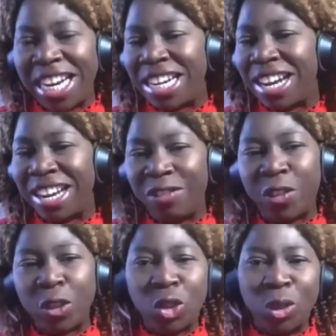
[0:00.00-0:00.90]
in our
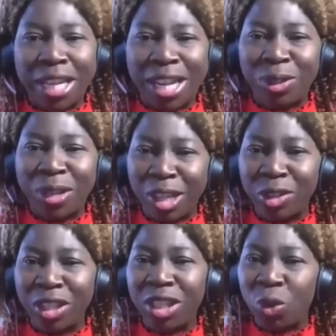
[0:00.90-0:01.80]
efforts to tackle
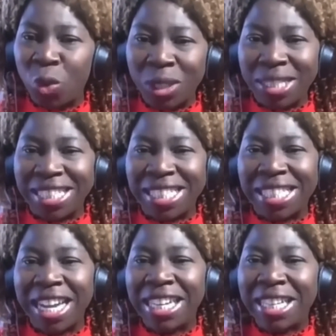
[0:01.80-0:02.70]
health inequalities,